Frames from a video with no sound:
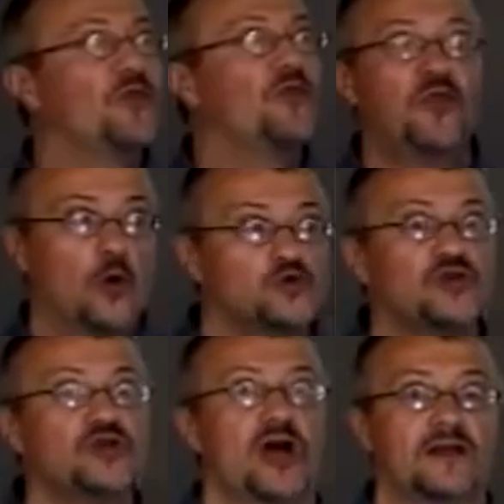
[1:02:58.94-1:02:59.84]
those are
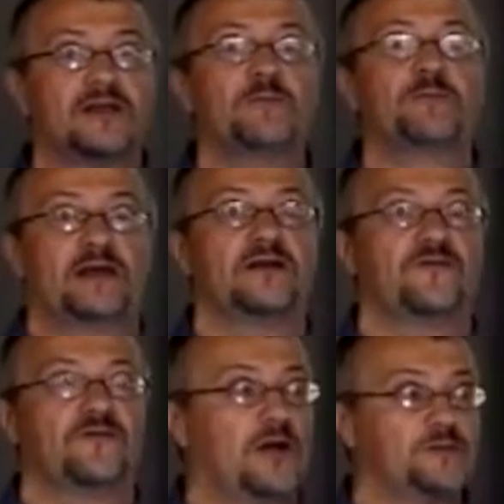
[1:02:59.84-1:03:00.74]
not competitive
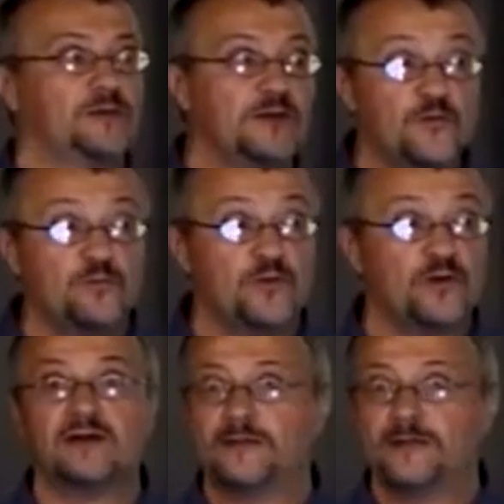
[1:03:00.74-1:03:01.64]
crops. And if you put
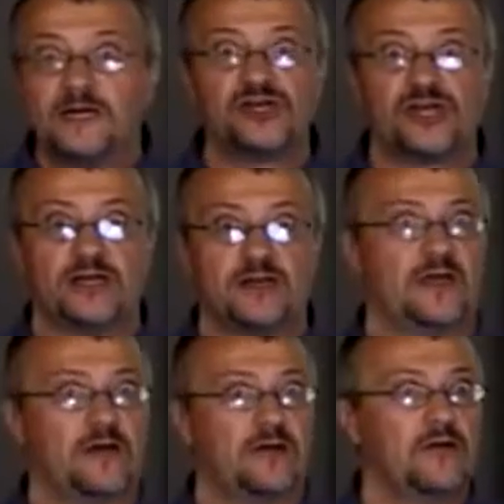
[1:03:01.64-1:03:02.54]
in a nightshade in
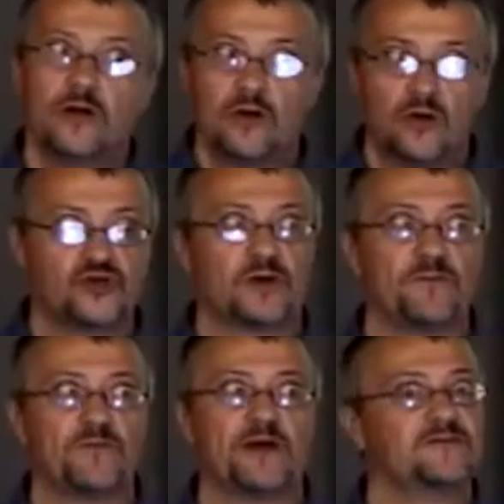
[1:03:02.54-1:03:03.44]
there or some
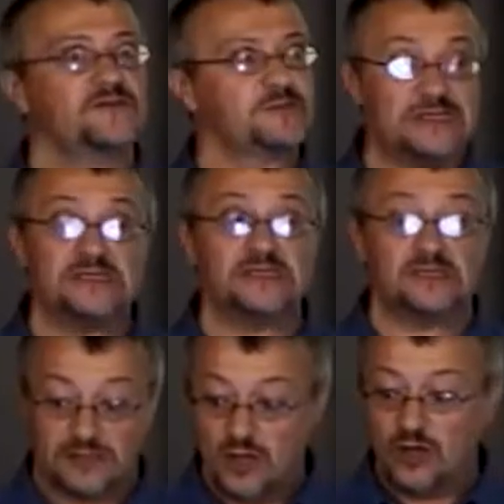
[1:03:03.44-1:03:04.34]
competitive species,
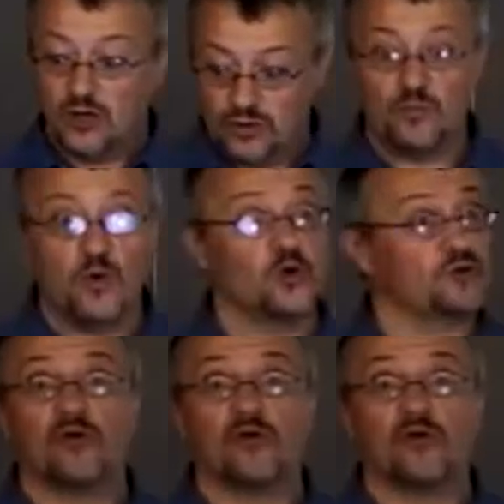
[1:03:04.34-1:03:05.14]
most growers